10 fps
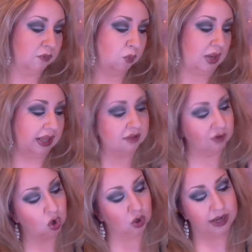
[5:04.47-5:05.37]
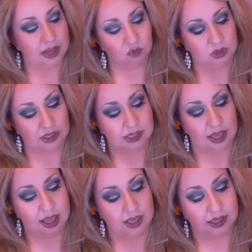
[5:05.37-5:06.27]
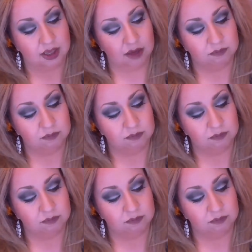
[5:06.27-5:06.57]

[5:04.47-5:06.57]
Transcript: well, yeah, Scarlet ain't really a,